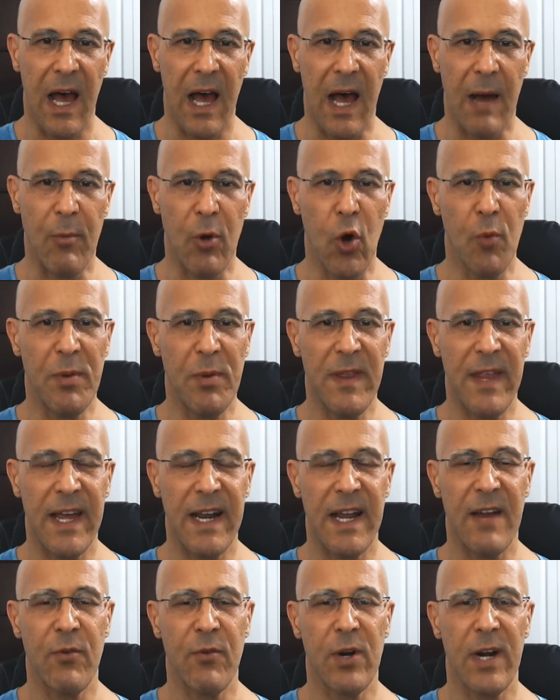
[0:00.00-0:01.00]
I'm hoping
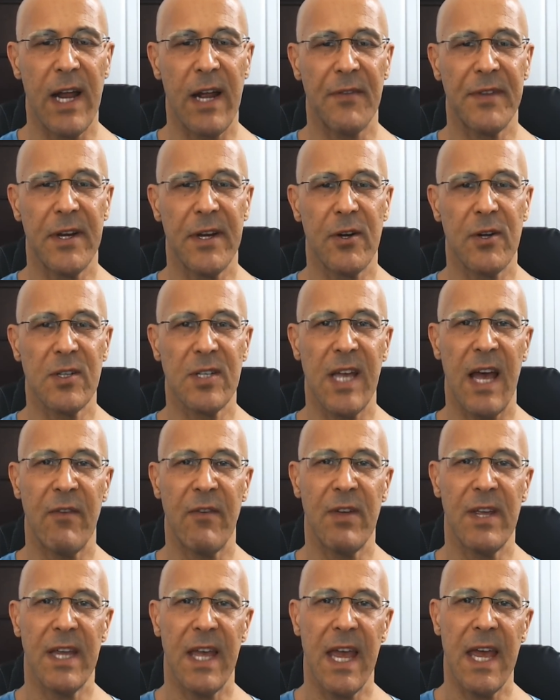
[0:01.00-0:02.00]
that everyone out there is
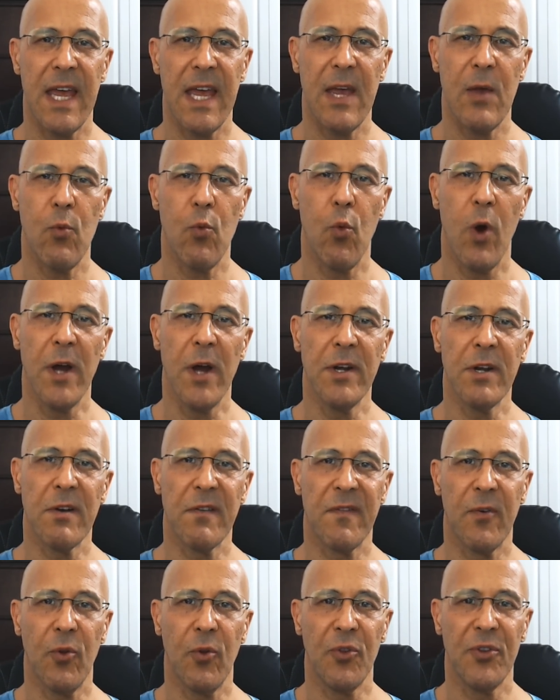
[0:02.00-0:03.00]
having a
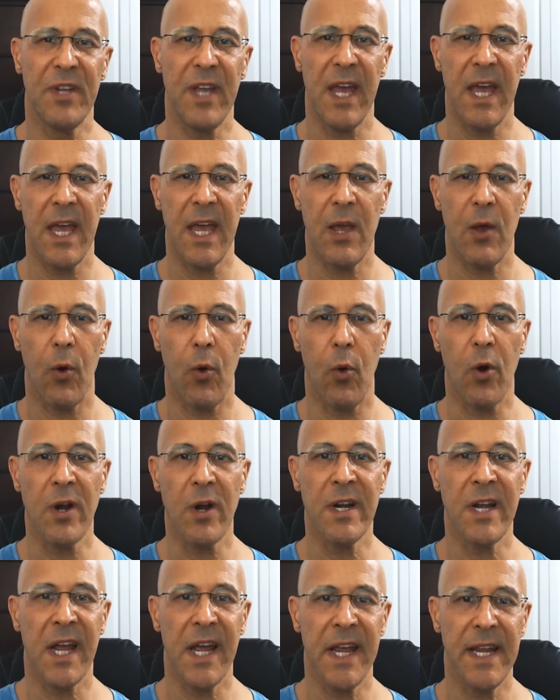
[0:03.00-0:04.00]
wonderful day
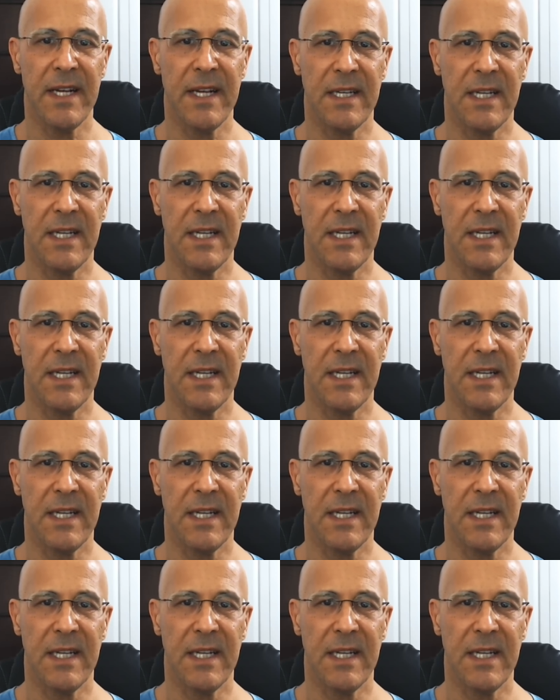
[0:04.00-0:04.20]
or night,